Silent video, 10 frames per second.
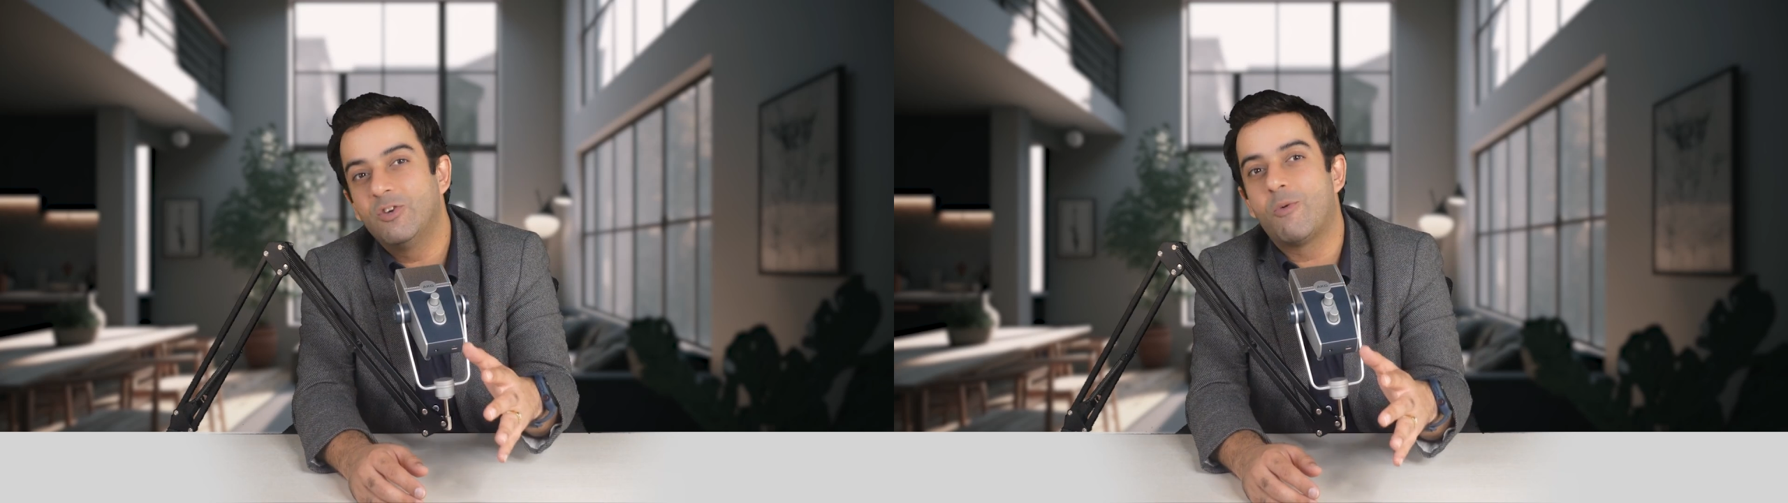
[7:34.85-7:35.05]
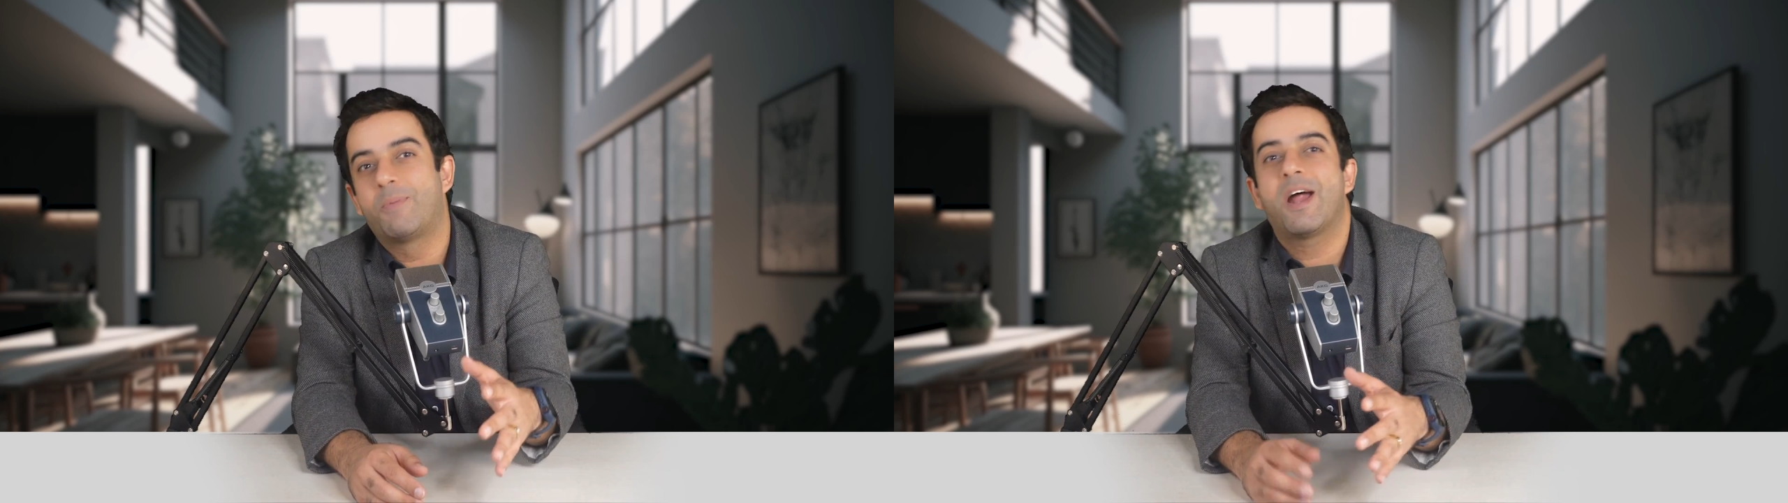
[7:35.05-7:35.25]

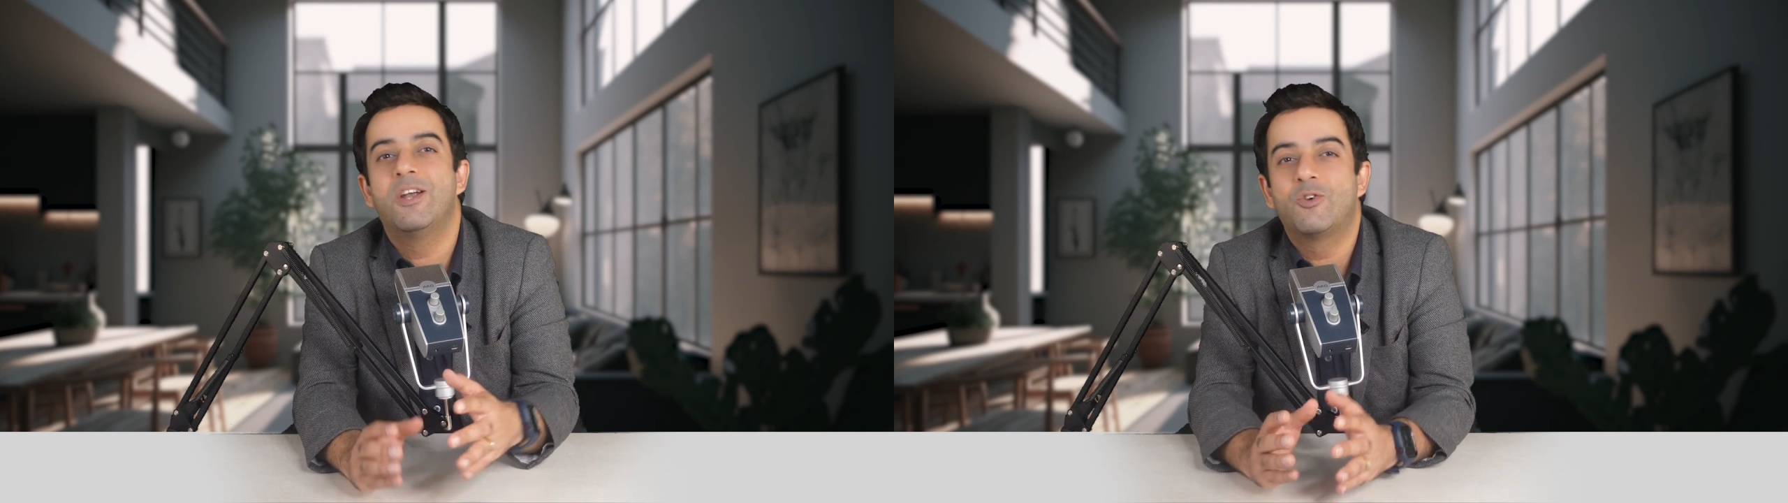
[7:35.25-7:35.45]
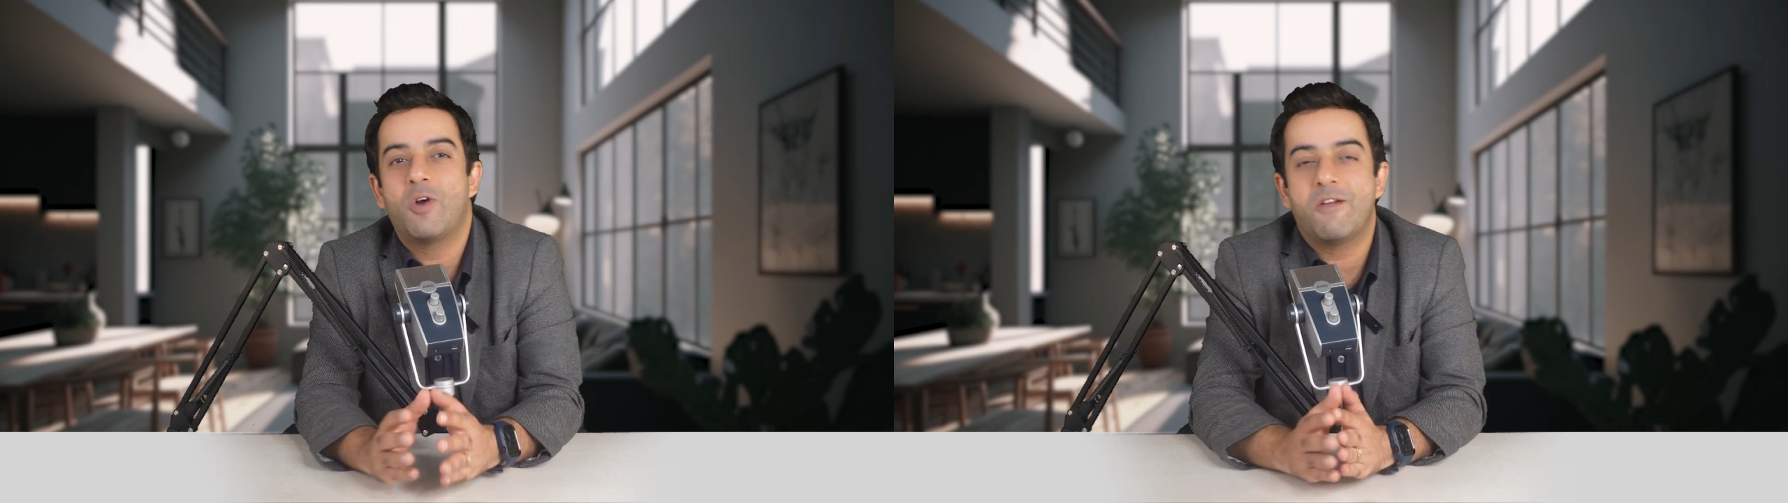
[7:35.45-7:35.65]
your
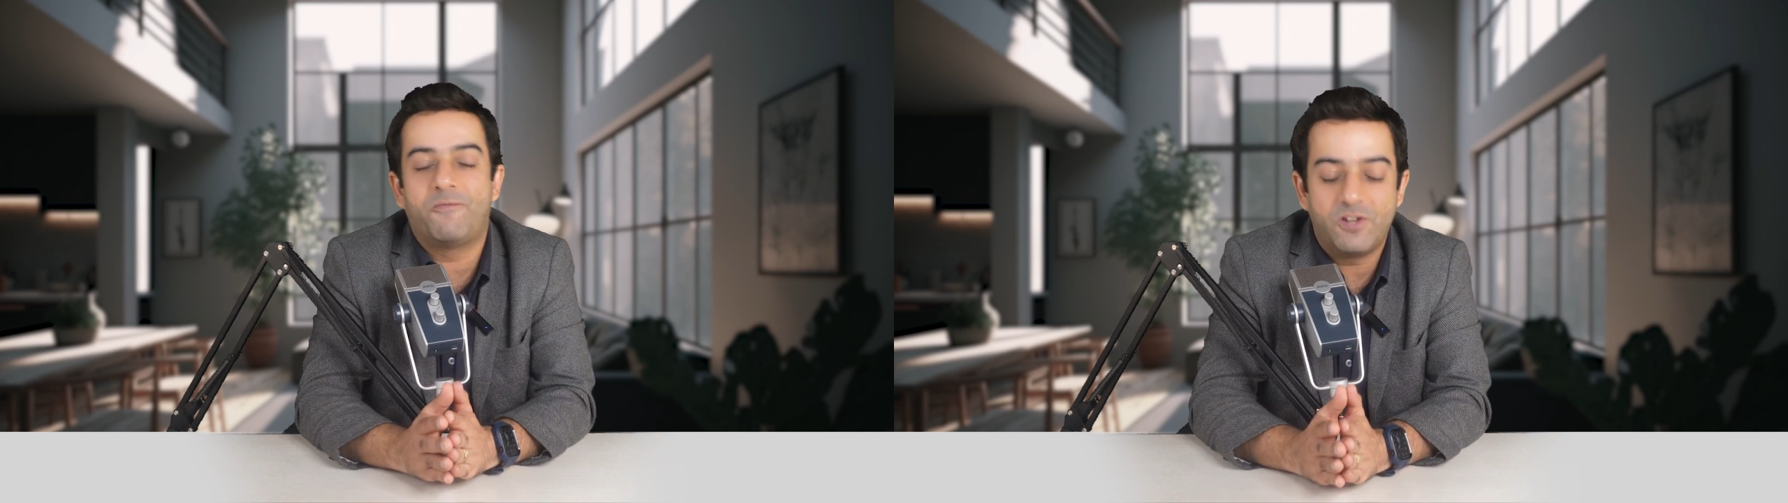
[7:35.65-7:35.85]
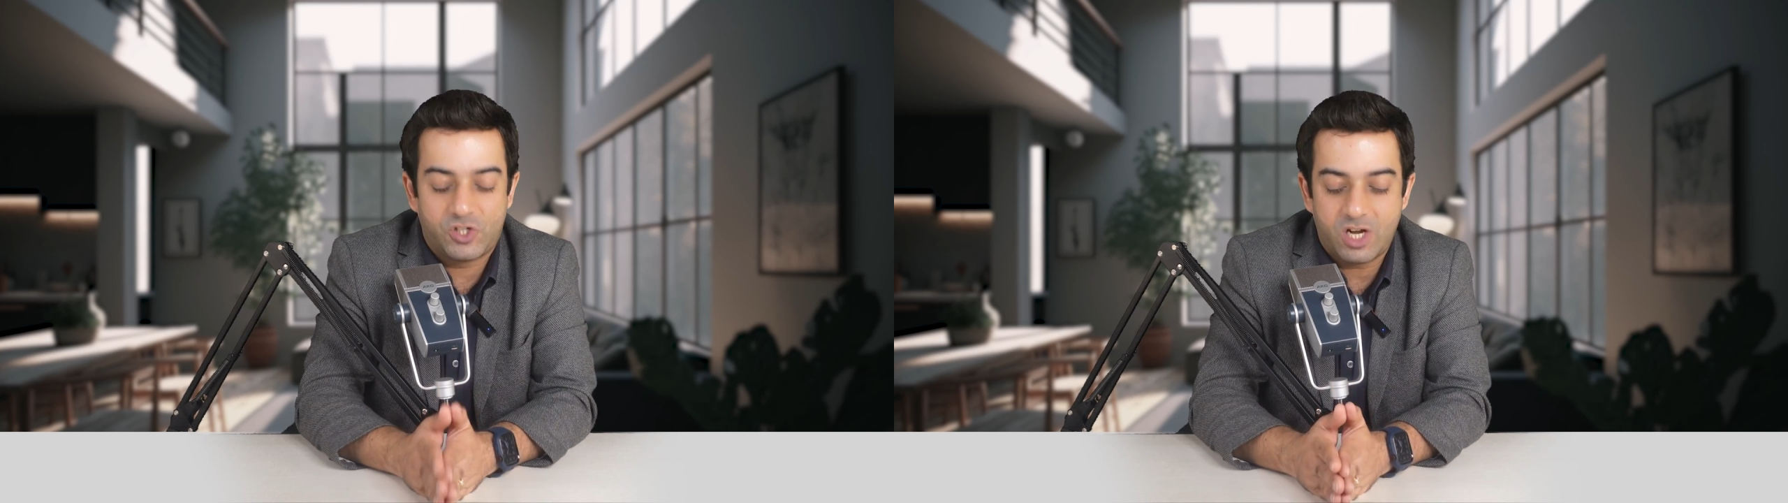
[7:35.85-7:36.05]
brand to
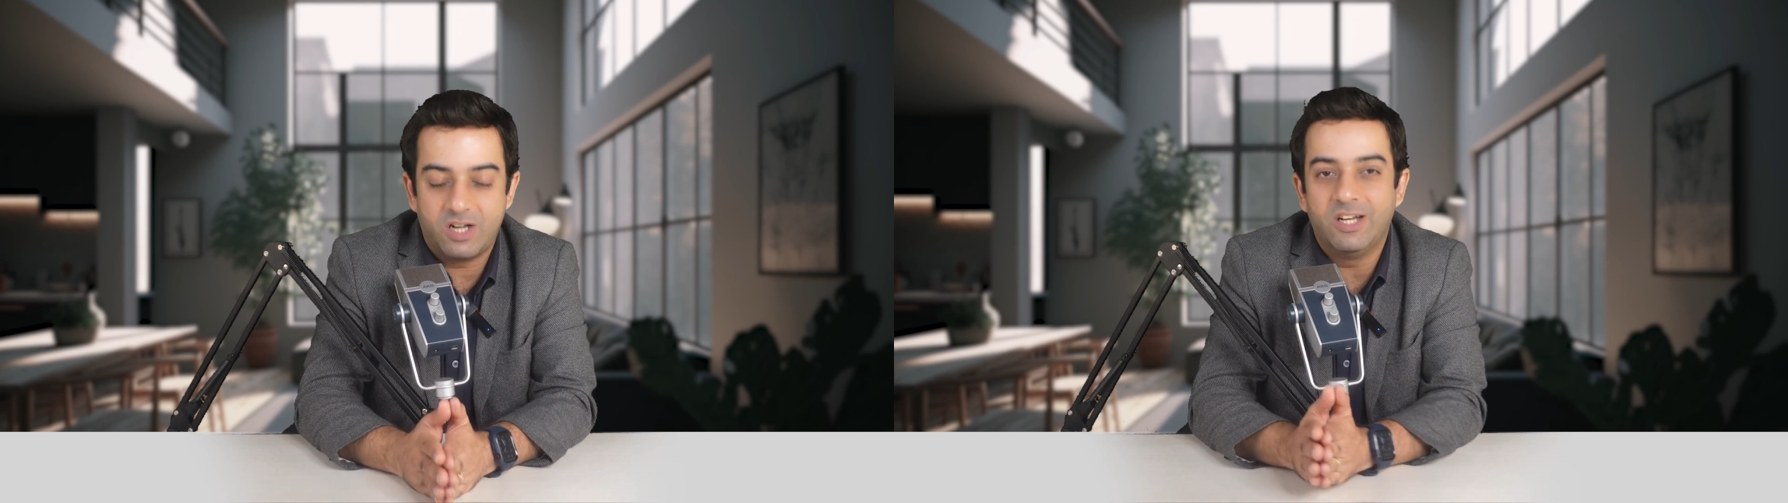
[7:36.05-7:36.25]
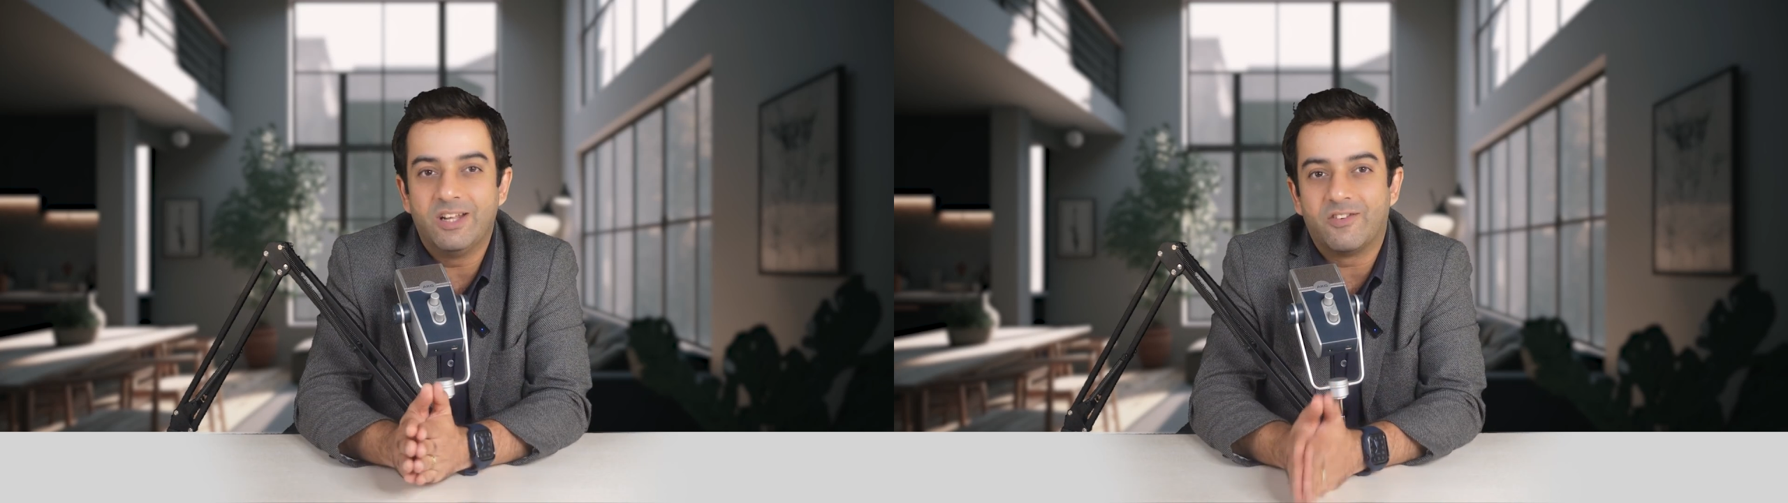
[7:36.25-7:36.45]
efficiently